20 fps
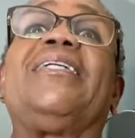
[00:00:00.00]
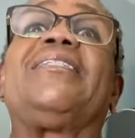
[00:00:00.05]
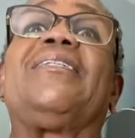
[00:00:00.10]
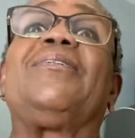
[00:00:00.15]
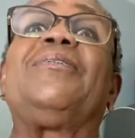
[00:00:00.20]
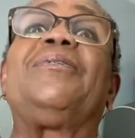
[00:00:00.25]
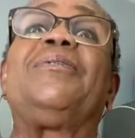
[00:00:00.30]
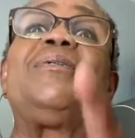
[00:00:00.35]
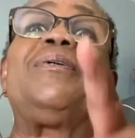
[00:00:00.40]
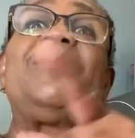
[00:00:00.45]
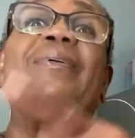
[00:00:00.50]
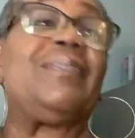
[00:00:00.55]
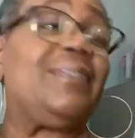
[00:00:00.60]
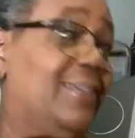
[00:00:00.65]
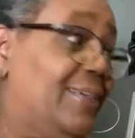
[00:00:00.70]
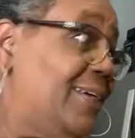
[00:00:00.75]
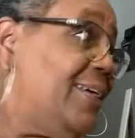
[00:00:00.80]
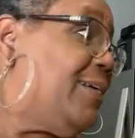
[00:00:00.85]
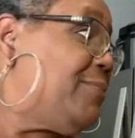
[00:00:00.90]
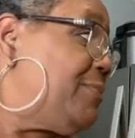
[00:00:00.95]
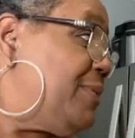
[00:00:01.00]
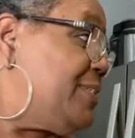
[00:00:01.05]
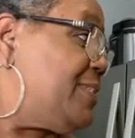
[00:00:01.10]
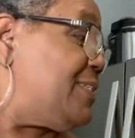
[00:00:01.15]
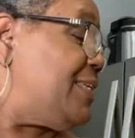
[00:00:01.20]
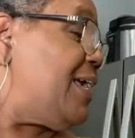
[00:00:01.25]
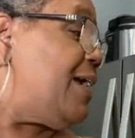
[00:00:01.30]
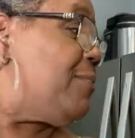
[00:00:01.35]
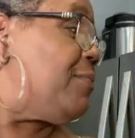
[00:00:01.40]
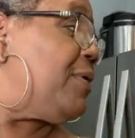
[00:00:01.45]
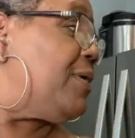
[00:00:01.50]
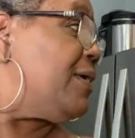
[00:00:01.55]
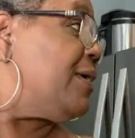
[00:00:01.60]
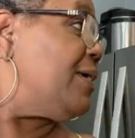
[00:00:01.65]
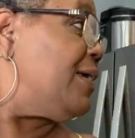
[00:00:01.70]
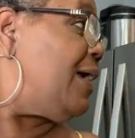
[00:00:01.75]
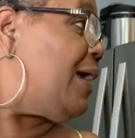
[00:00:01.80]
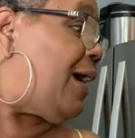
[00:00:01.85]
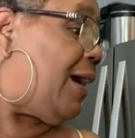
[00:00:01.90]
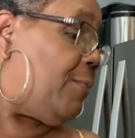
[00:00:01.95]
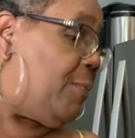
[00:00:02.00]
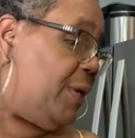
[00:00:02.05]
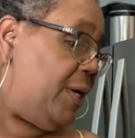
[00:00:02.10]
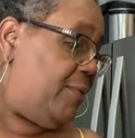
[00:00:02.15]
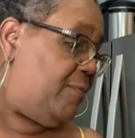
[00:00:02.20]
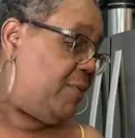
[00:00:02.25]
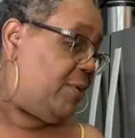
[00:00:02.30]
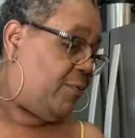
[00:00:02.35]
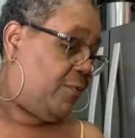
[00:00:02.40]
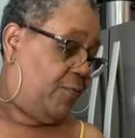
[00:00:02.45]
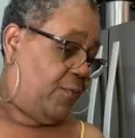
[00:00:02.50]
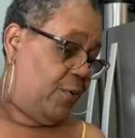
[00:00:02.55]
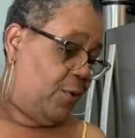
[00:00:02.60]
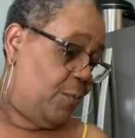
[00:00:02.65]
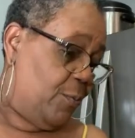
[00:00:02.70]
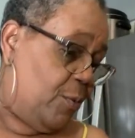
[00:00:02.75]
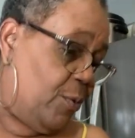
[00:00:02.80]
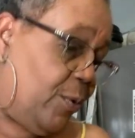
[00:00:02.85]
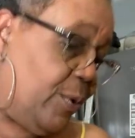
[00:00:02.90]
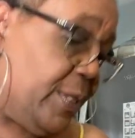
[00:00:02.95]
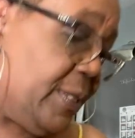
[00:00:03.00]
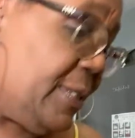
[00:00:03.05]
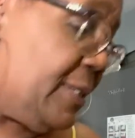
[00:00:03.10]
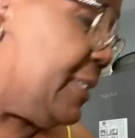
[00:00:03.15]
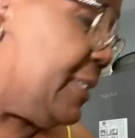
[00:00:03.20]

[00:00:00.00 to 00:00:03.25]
I said, oh, well, yep, it's time to, I'm going to give it a few more